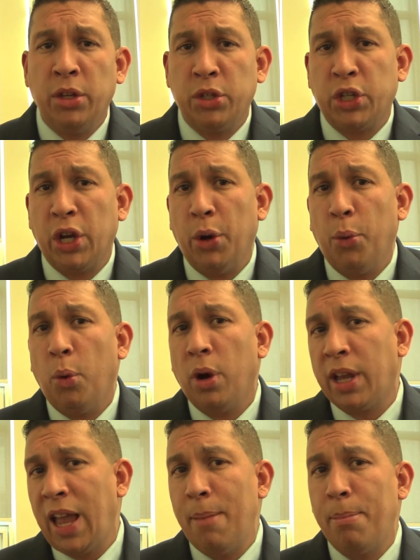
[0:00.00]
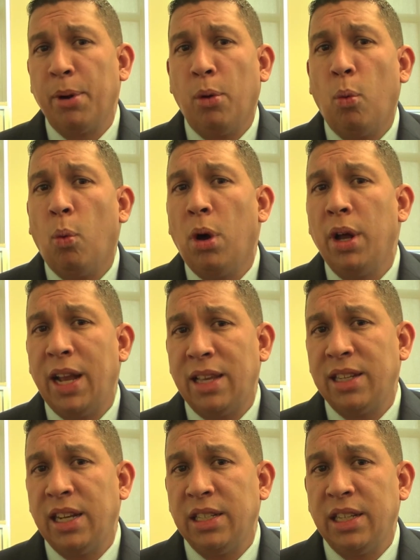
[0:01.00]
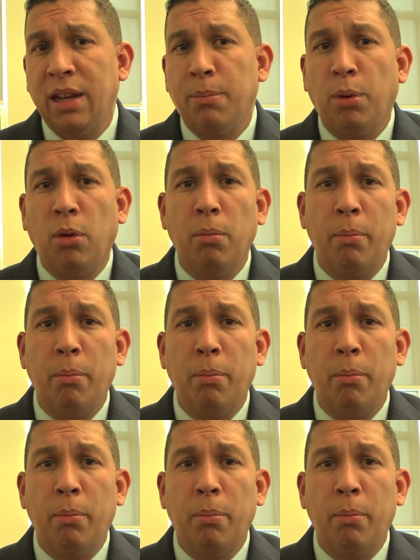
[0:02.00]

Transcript: So Capital One, as an example,